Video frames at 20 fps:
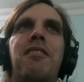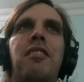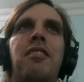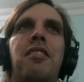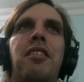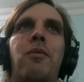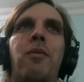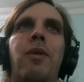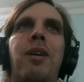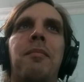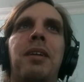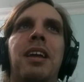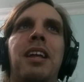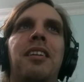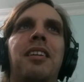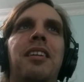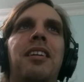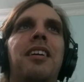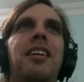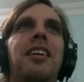to their
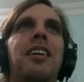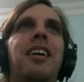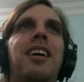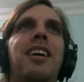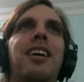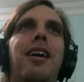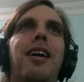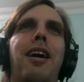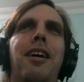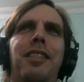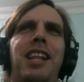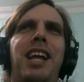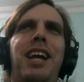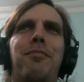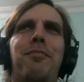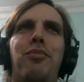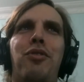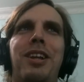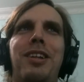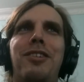women,
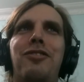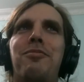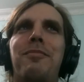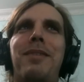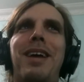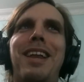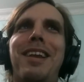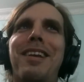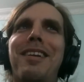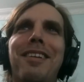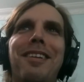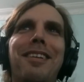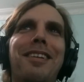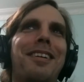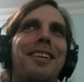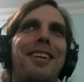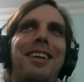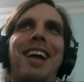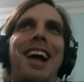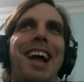unlike British men,
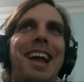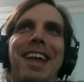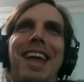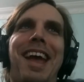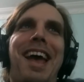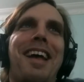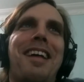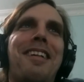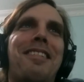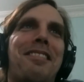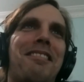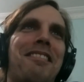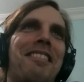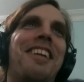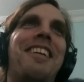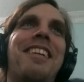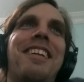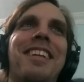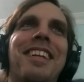I guess.